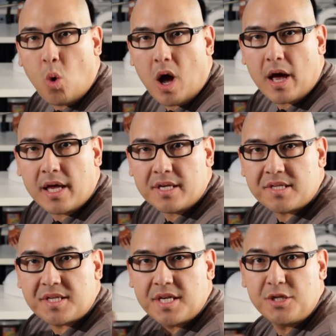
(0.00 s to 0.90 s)

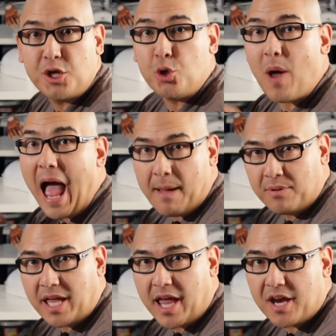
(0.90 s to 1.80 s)
was to do
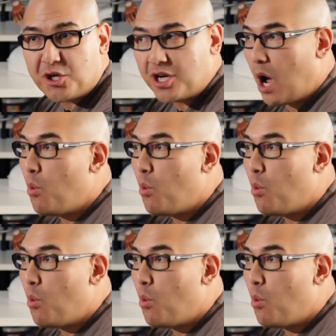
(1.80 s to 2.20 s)
application,